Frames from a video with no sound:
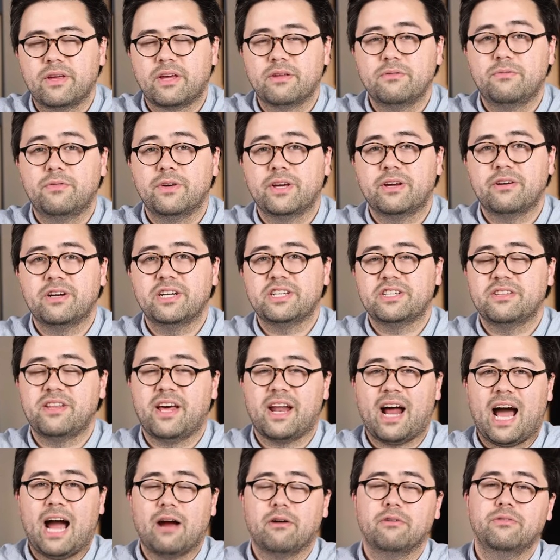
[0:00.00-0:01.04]
The configuration
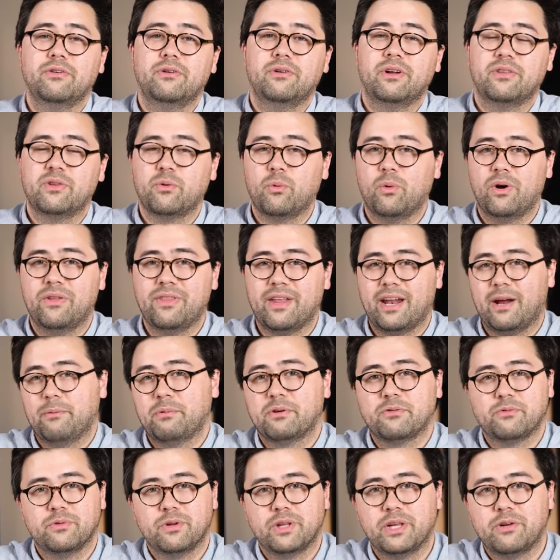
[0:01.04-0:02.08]
that I reviewed and the one that I
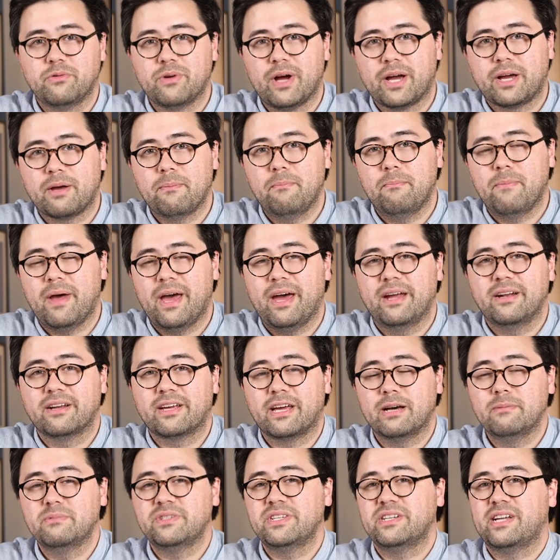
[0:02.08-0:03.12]
would really recommend
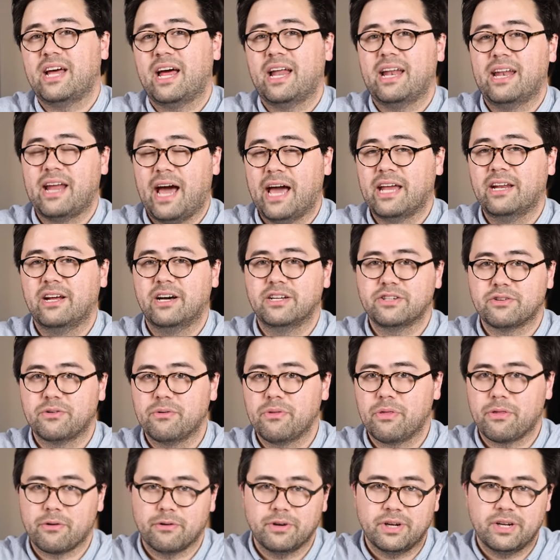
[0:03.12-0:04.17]
comes in at
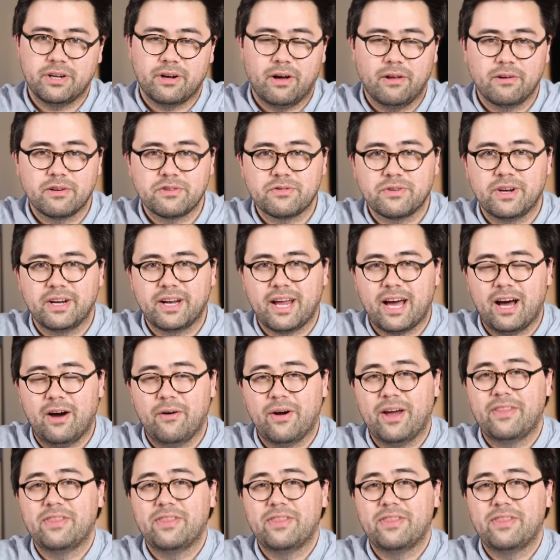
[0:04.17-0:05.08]
$930 right now.